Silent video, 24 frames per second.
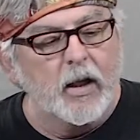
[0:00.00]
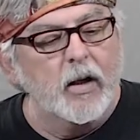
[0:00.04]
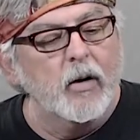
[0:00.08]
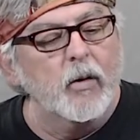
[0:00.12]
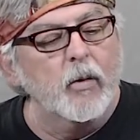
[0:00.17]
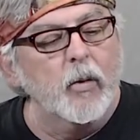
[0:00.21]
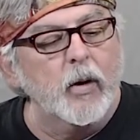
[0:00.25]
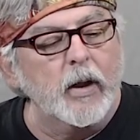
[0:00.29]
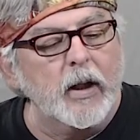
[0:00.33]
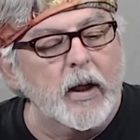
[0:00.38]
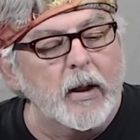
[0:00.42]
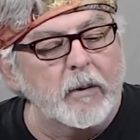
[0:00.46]

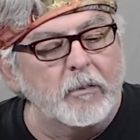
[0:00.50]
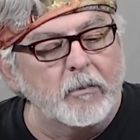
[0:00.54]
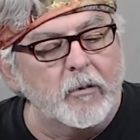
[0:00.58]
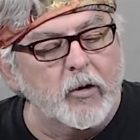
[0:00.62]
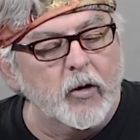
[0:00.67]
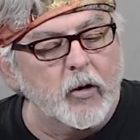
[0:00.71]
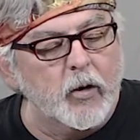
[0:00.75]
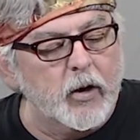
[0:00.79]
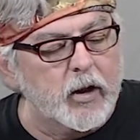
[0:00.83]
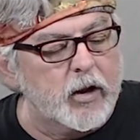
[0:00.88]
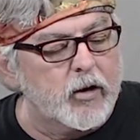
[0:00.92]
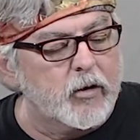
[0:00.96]
What I'm
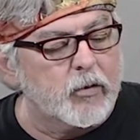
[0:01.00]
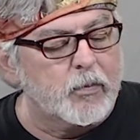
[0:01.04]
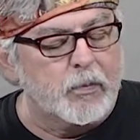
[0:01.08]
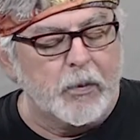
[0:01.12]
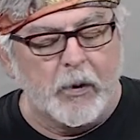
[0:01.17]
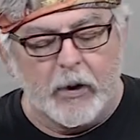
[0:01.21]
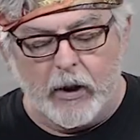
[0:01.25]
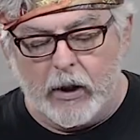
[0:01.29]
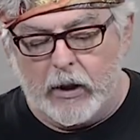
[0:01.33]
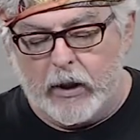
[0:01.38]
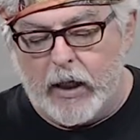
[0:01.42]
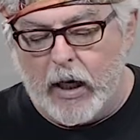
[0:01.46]
doing is
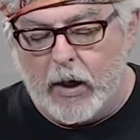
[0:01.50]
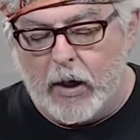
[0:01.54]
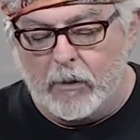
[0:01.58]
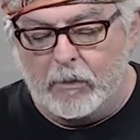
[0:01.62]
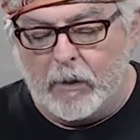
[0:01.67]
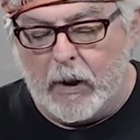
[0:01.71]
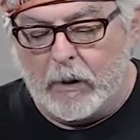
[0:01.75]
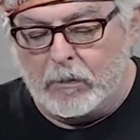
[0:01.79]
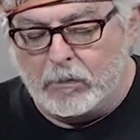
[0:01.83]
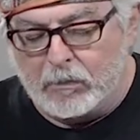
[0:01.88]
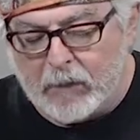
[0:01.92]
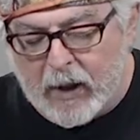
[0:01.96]
putting down
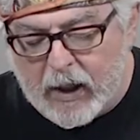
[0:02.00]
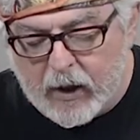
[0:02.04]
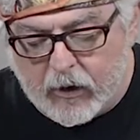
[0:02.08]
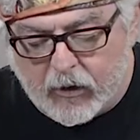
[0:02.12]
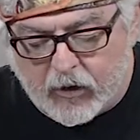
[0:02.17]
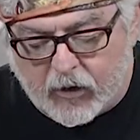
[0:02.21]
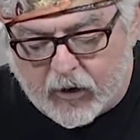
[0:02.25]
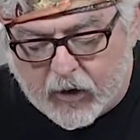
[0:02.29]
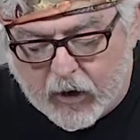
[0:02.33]
my base